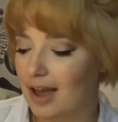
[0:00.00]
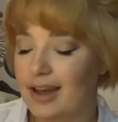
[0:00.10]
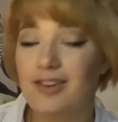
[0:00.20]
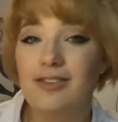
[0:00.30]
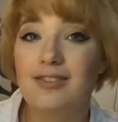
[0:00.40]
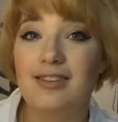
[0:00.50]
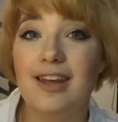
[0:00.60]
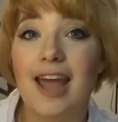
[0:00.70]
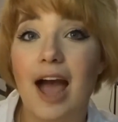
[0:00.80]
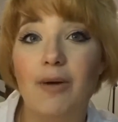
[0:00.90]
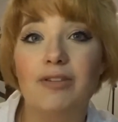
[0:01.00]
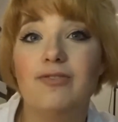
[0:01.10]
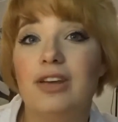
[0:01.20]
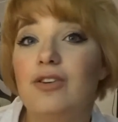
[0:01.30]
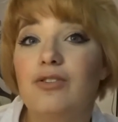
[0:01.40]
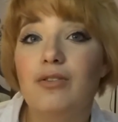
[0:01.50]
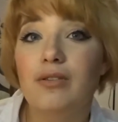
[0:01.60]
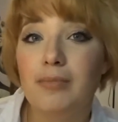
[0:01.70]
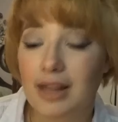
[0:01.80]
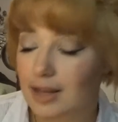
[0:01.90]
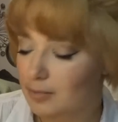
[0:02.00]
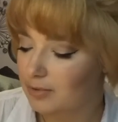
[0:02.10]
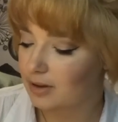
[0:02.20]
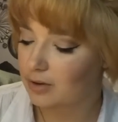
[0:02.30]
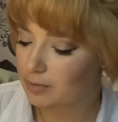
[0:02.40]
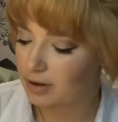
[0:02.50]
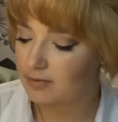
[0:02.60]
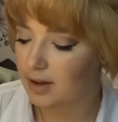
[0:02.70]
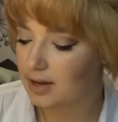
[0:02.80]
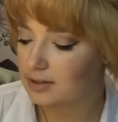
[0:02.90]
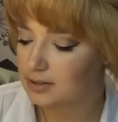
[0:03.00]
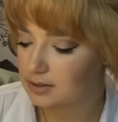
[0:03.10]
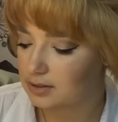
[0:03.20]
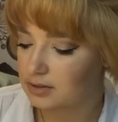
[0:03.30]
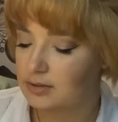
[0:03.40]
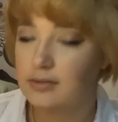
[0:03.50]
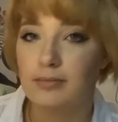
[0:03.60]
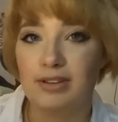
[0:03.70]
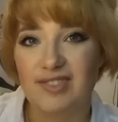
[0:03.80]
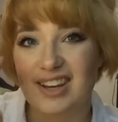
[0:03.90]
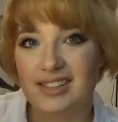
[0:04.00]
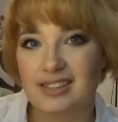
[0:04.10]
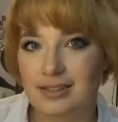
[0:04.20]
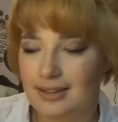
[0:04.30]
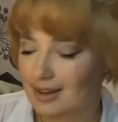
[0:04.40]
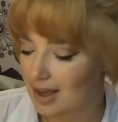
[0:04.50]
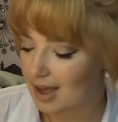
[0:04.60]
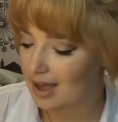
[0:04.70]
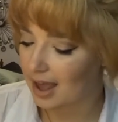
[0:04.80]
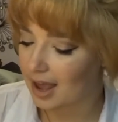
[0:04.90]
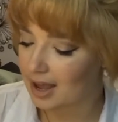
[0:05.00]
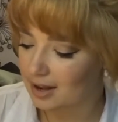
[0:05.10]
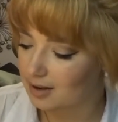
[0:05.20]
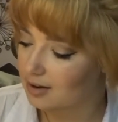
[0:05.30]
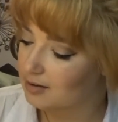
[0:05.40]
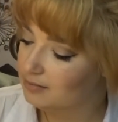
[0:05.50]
I can just see how it feels on my lips and on my face, and